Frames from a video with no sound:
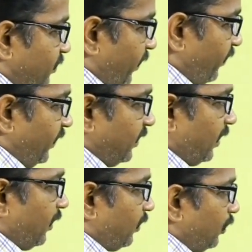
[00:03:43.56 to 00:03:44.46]
between
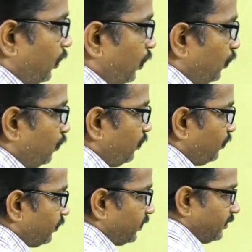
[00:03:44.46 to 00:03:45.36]
the two
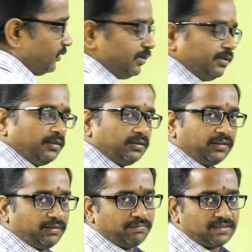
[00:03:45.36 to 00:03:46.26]

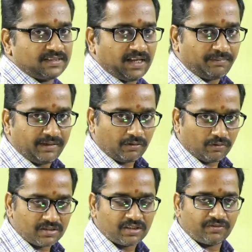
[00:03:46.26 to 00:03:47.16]
numbers, I mean
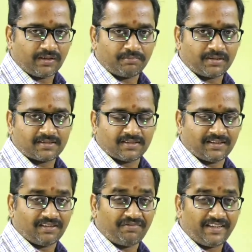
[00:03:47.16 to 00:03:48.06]
consecutive numbers,
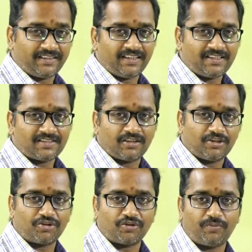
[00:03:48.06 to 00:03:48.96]
the width is
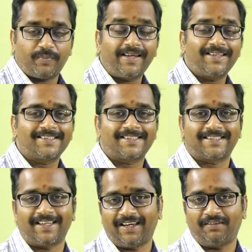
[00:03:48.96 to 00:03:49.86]
should be
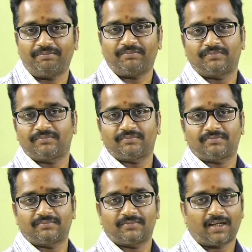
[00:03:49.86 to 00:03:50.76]
same.
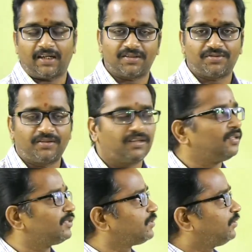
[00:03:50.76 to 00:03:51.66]
Understood?
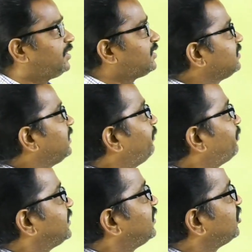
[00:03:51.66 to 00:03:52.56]
So this is the
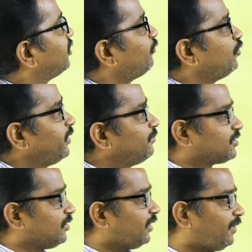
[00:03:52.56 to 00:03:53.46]
representation of whole numbers
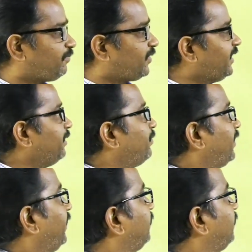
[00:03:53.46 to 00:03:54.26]
on the number line.